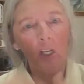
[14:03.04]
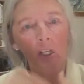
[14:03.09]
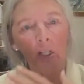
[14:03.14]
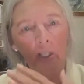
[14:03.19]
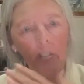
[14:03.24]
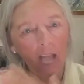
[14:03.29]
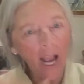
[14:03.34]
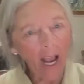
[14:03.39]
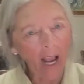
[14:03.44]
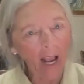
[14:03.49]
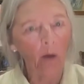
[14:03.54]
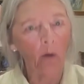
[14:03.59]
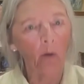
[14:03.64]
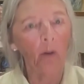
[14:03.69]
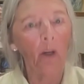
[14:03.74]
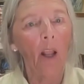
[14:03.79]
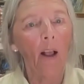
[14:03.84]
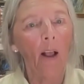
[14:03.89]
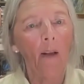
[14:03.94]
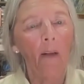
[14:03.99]

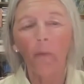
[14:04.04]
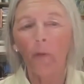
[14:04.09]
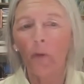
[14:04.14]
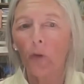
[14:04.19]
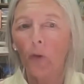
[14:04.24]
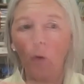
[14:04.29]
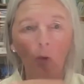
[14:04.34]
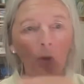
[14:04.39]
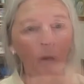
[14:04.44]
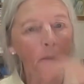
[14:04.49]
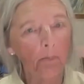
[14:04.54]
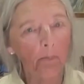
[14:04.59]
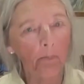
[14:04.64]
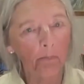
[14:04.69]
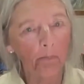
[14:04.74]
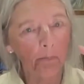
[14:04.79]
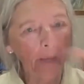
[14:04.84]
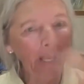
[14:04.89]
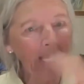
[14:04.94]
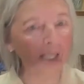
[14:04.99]
down to the
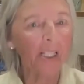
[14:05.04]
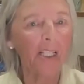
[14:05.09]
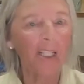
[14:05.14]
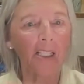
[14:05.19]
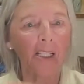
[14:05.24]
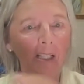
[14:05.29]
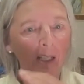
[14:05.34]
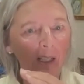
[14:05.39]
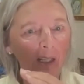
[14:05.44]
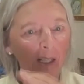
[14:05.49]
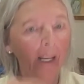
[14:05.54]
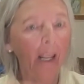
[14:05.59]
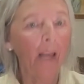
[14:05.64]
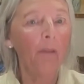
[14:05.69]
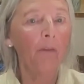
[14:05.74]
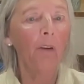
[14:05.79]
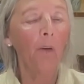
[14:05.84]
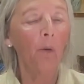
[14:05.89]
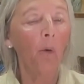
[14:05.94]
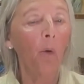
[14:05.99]
best
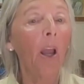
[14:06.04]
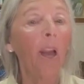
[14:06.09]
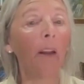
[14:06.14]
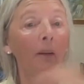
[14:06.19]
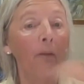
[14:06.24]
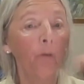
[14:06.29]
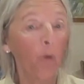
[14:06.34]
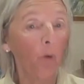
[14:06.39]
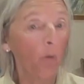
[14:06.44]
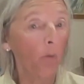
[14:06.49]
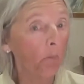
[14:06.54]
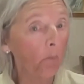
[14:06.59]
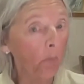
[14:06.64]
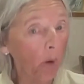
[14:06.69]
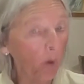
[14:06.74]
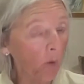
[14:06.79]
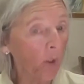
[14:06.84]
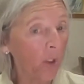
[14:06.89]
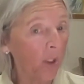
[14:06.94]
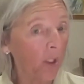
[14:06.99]
level. And for
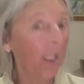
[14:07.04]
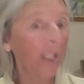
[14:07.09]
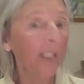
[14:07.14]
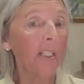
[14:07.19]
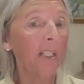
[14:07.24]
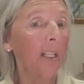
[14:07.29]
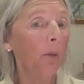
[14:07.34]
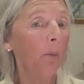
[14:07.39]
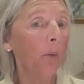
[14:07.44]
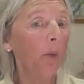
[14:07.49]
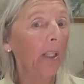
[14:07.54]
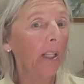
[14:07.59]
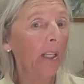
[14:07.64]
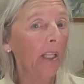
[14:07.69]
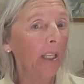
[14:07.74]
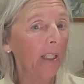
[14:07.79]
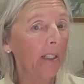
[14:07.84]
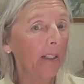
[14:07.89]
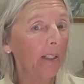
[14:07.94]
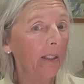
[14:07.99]
most things that we
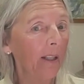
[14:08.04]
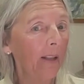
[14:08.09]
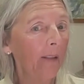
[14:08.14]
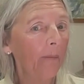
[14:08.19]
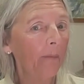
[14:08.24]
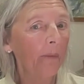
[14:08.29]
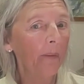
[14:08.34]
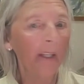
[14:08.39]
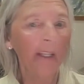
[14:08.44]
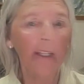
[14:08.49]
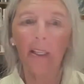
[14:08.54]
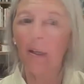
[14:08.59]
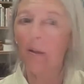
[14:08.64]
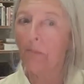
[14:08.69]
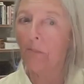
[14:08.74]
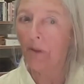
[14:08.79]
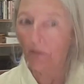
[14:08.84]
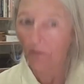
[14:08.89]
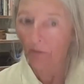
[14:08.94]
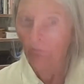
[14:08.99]
need, it can
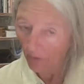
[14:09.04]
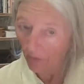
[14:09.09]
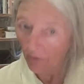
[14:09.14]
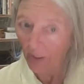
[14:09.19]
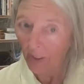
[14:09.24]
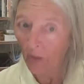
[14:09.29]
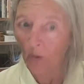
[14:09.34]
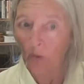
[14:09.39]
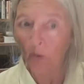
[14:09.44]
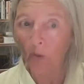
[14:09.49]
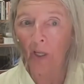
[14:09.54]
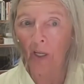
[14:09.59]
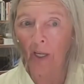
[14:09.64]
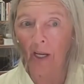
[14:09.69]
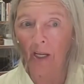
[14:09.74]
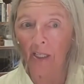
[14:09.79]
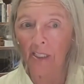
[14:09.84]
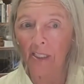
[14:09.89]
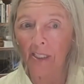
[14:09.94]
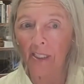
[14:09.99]
be very
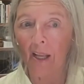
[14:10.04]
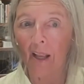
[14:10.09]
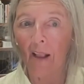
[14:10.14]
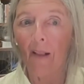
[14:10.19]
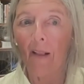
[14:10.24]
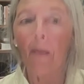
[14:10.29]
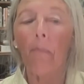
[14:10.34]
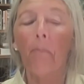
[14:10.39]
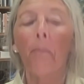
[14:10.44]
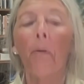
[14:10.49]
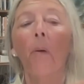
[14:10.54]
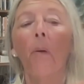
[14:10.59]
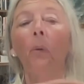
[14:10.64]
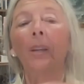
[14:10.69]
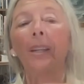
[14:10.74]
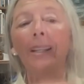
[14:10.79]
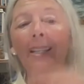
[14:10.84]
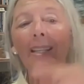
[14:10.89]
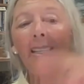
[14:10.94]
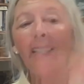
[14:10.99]
localized. But we
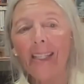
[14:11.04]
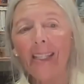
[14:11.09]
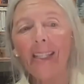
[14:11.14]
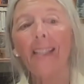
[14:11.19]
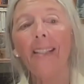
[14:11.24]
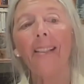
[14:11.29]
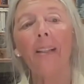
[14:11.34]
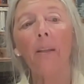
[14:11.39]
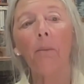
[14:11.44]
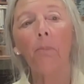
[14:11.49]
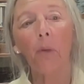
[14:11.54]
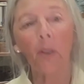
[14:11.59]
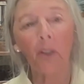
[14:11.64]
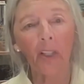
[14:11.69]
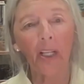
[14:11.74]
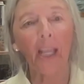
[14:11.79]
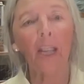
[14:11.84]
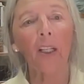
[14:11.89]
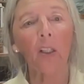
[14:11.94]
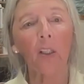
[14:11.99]
need the
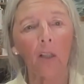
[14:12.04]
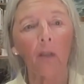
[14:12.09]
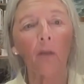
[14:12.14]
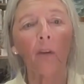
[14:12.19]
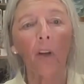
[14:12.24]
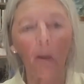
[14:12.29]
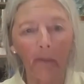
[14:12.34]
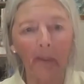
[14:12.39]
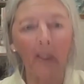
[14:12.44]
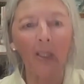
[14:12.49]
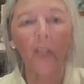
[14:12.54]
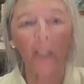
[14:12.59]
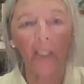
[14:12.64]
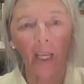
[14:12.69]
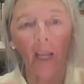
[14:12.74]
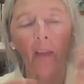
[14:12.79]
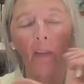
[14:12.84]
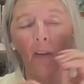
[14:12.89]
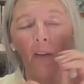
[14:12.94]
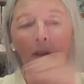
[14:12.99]
protection of coming
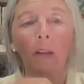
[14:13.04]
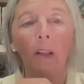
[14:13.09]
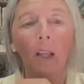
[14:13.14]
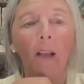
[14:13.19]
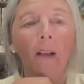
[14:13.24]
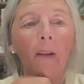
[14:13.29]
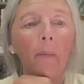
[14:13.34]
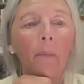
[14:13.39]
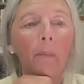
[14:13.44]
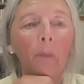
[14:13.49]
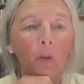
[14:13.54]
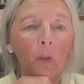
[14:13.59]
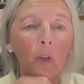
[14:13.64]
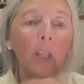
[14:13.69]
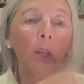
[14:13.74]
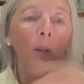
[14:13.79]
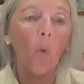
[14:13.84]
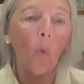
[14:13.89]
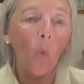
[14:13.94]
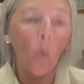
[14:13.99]
together
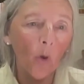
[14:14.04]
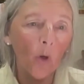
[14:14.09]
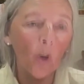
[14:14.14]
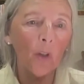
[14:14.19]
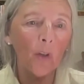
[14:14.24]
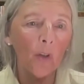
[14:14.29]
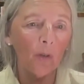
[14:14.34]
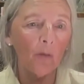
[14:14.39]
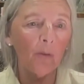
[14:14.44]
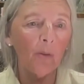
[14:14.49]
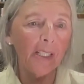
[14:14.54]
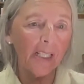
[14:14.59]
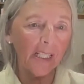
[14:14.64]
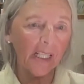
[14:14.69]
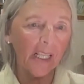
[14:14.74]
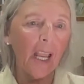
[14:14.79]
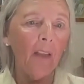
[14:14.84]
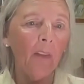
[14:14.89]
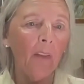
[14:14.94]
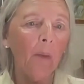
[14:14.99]
in order to
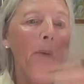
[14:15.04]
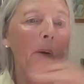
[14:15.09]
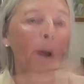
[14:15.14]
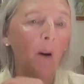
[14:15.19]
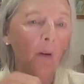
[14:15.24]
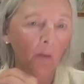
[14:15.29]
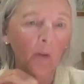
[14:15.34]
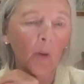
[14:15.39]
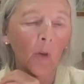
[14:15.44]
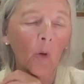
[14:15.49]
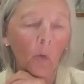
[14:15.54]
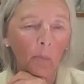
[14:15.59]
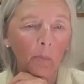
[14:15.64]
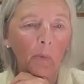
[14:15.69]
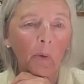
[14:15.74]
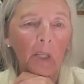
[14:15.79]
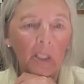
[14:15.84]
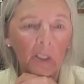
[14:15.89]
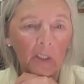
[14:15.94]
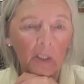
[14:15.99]
withstand the power of the
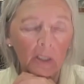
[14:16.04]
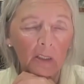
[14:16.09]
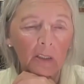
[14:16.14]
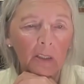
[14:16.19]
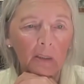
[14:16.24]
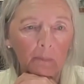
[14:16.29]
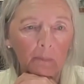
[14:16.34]
corporations.